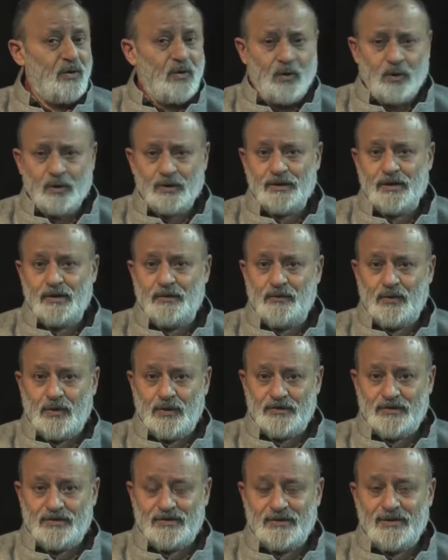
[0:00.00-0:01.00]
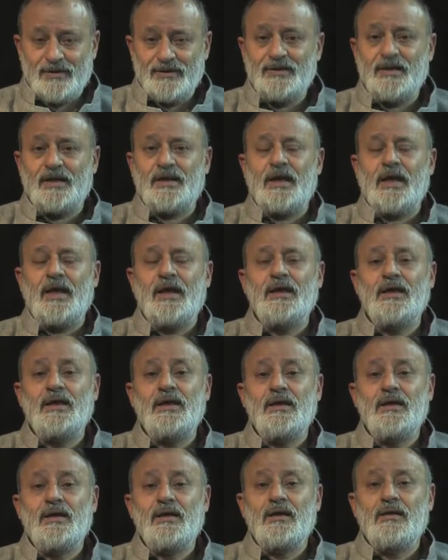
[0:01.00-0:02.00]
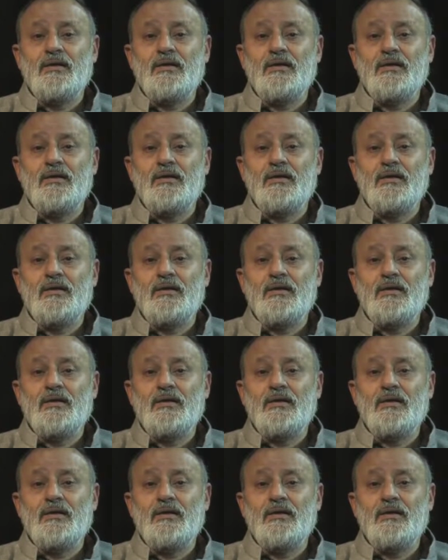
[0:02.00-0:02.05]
all the awards that any